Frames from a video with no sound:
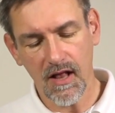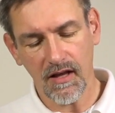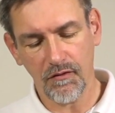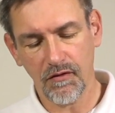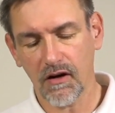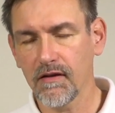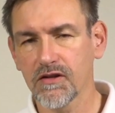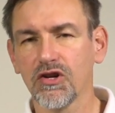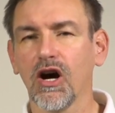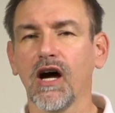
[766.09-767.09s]
If you're in the
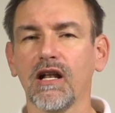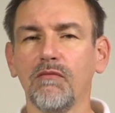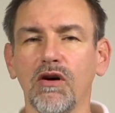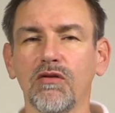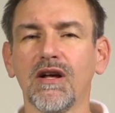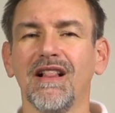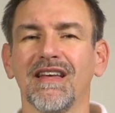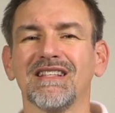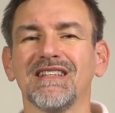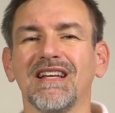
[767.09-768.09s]
turtle mode,
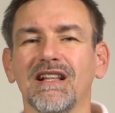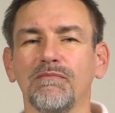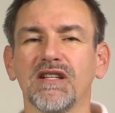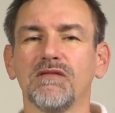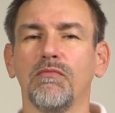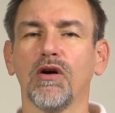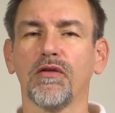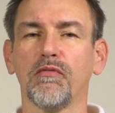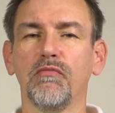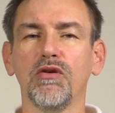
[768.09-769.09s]
it's a little bit more
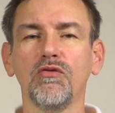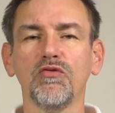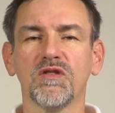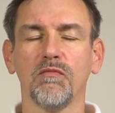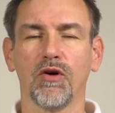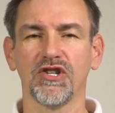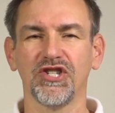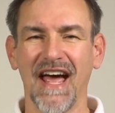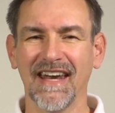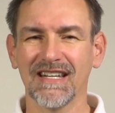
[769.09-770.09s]
smooth, more
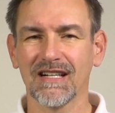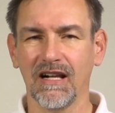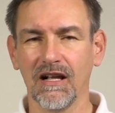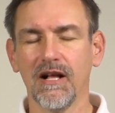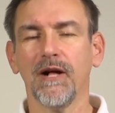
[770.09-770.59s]
gentle.